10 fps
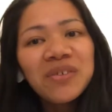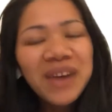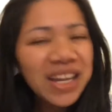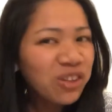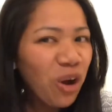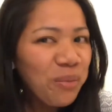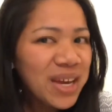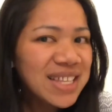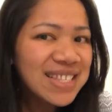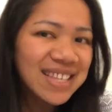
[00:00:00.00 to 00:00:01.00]
write
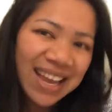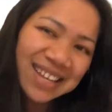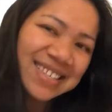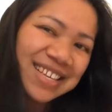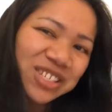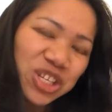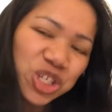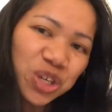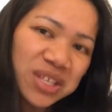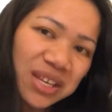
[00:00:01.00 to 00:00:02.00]
comments, any
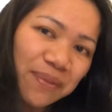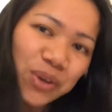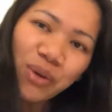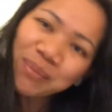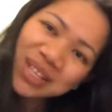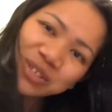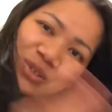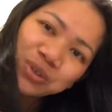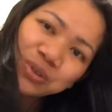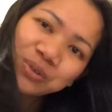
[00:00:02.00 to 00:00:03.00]
suggestions if you want me to
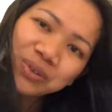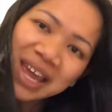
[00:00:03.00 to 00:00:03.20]
do